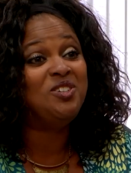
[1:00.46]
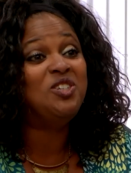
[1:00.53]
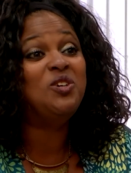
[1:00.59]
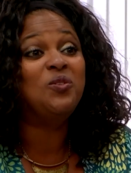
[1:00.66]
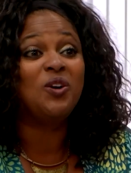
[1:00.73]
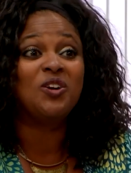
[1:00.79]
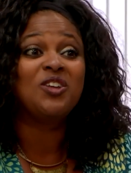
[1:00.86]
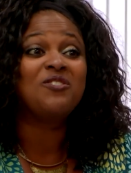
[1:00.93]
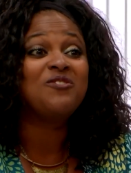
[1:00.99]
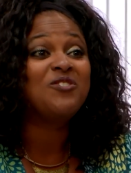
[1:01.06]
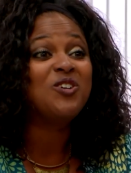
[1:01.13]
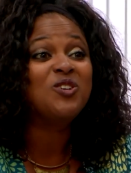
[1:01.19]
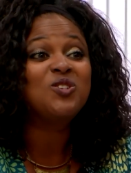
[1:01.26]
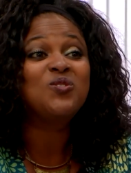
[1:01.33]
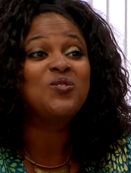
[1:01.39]
You are the
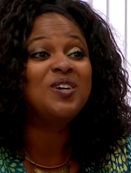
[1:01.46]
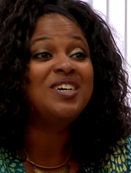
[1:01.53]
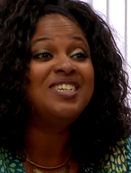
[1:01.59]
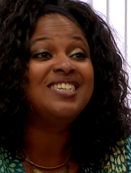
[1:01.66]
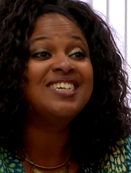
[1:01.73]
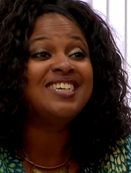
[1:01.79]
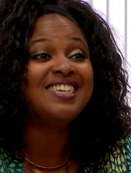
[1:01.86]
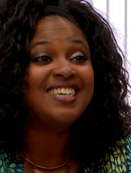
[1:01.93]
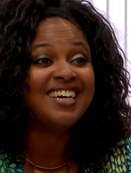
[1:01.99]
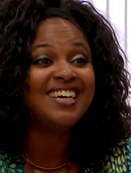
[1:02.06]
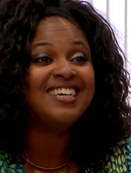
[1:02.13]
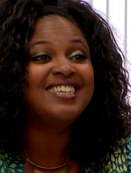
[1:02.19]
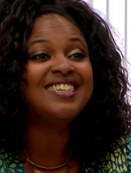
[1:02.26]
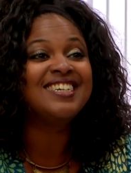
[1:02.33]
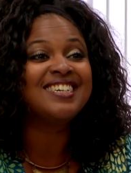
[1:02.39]
first one Great to
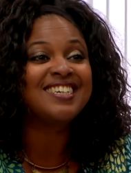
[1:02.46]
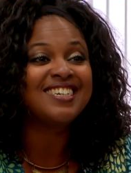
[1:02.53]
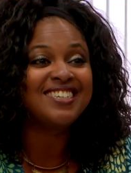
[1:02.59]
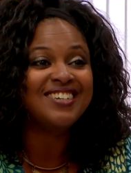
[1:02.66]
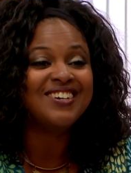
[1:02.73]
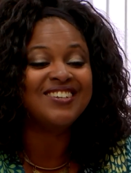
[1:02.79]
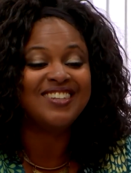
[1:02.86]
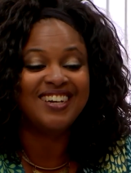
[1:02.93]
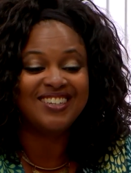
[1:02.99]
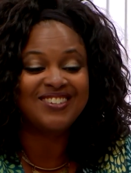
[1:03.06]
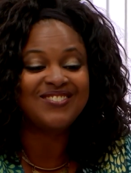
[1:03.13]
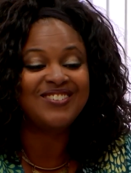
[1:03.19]
job. get Coton, that's